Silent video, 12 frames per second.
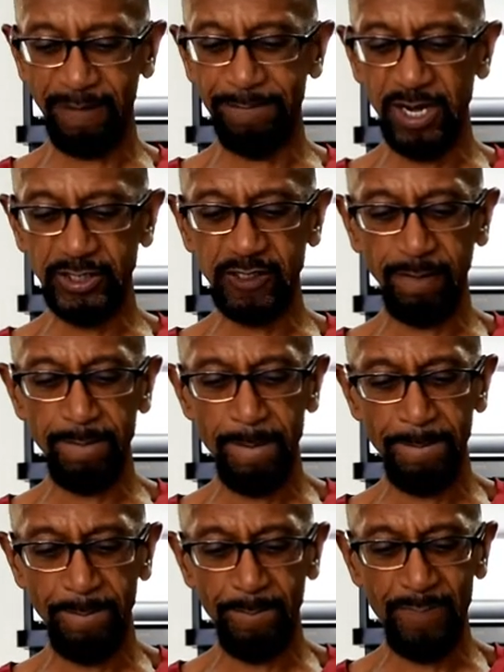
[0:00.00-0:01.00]
a bunch of
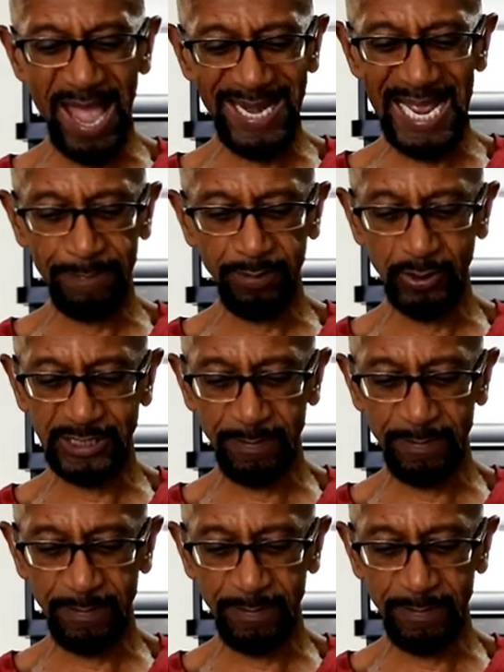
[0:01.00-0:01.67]
bad apples.